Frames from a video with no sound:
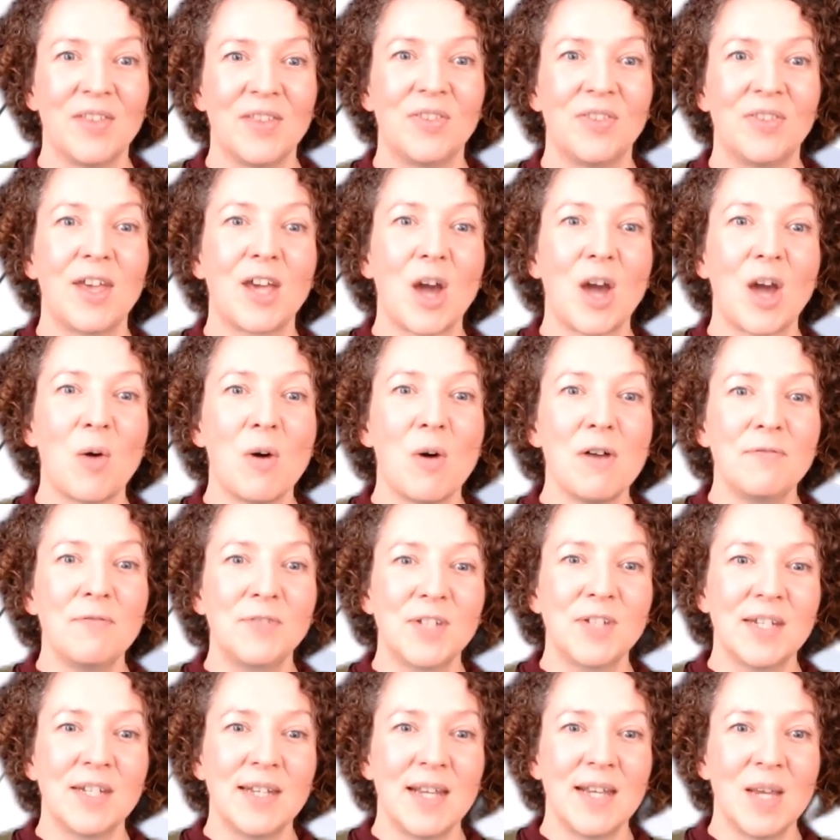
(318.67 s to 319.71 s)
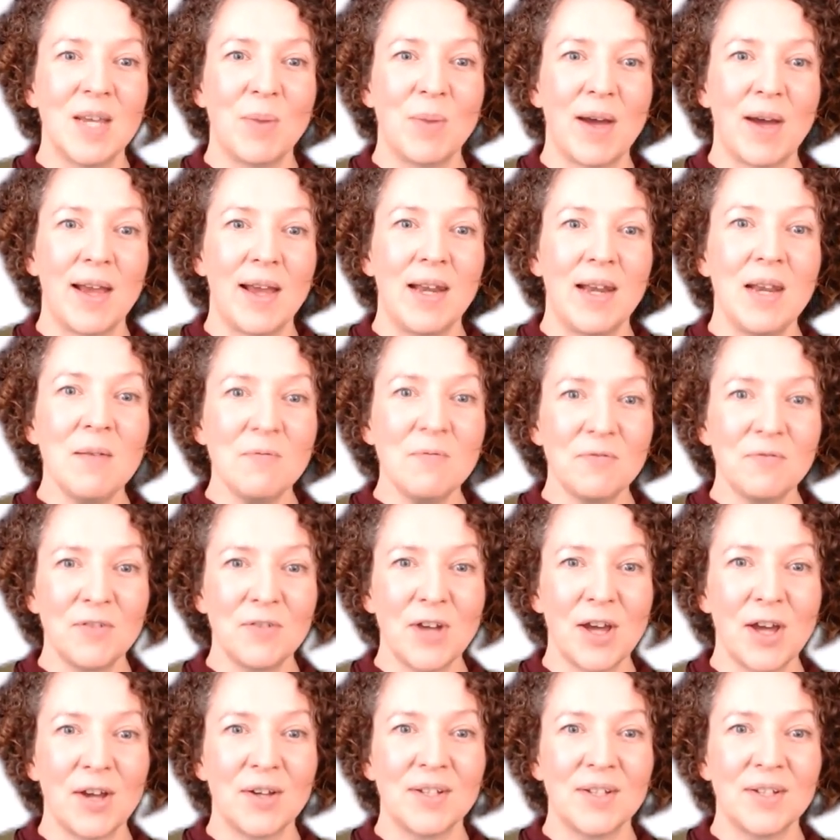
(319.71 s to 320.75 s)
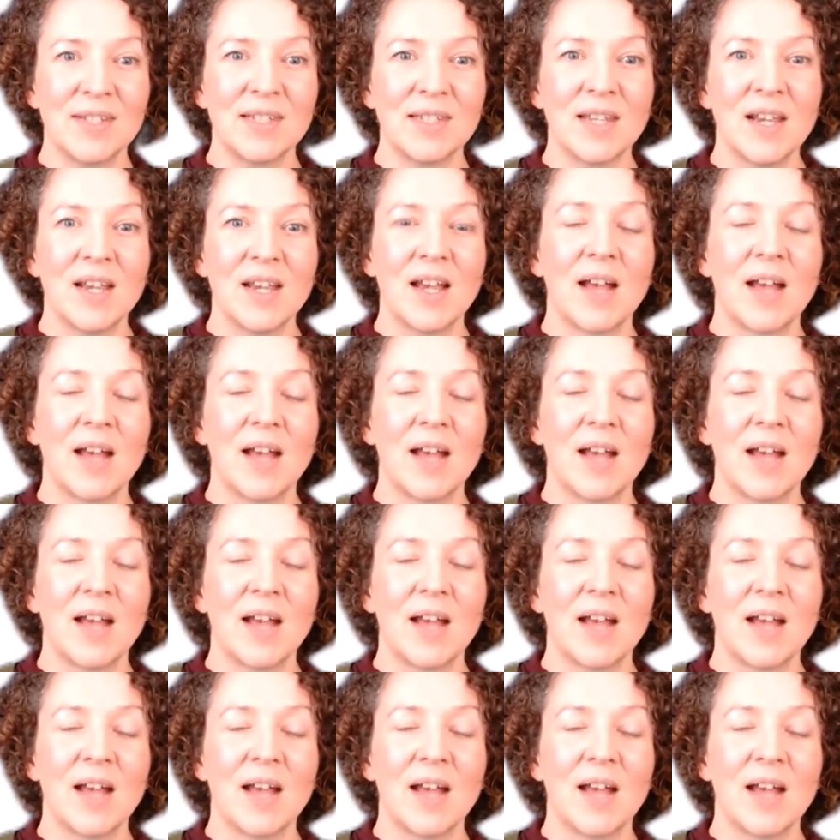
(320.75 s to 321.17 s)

They go off to nearby lymph nodes